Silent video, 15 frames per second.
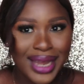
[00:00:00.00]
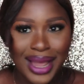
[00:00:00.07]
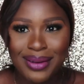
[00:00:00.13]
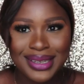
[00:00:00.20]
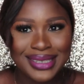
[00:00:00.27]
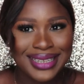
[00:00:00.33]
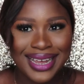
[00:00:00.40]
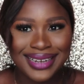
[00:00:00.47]
That
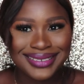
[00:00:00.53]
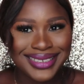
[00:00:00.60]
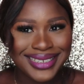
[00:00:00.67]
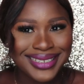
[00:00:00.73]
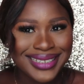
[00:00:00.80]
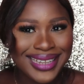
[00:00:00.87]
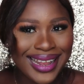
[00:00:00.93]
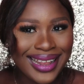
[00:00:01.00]
was like
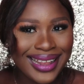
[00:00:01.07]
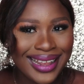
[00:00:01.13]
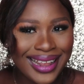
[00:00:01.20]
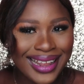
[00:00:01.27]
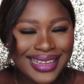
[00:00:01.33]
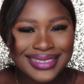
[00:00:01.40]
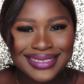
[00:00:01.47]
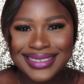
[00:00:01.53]
the
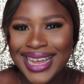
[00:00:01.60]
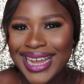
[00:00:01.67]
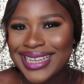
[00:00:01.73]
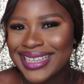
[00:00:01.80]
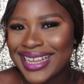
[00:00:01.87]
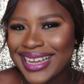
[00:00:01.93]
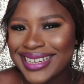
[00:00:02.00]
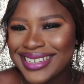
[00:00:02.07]

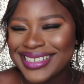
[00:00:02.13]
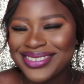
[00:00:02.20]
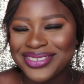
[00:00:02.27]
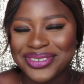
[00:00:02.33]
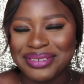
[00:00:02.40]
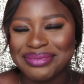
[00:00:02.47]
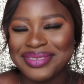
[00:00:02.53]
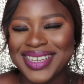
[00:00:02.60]
ding ding
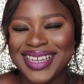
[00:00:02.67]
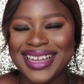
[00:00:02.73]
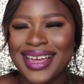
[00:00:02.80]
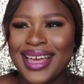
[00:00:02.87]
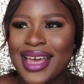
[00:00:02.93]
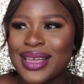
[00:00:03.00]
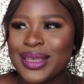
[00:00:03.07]
for me.